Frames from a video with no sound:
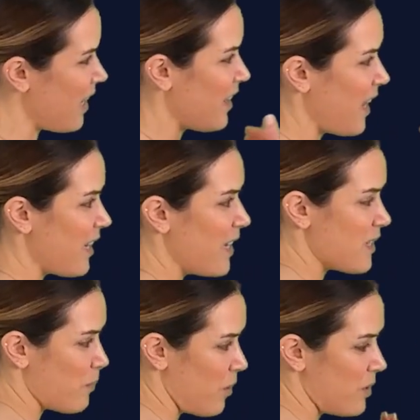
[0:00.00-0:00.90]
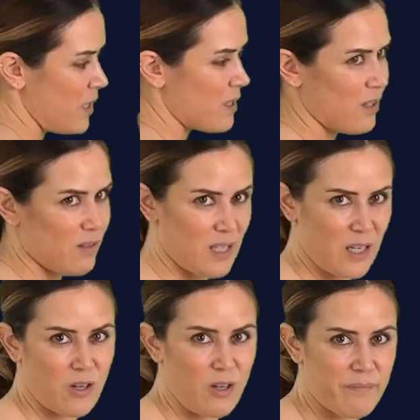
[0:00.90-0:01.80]
that is the process that you
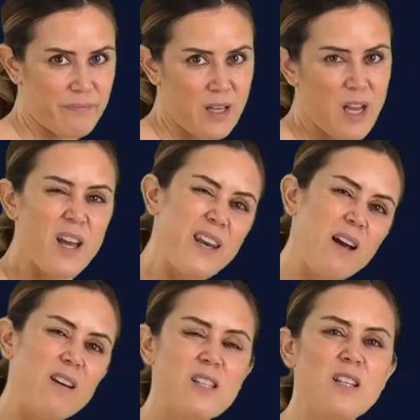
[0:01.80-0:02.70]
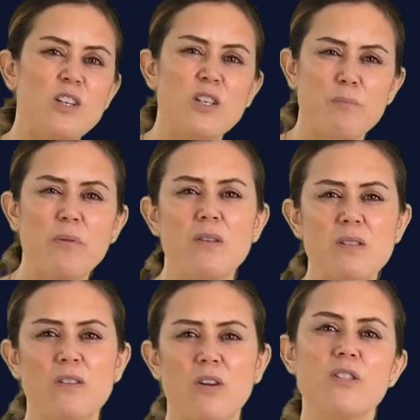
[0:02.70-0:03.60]
take on. Now let's look at the pros
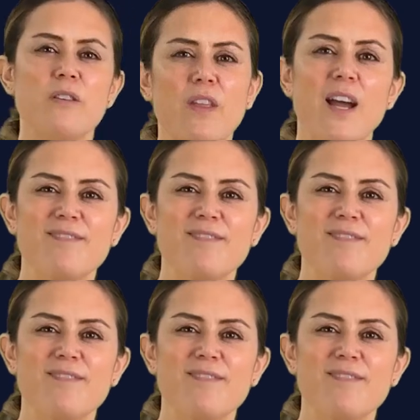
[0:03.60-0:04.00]
and cons of that.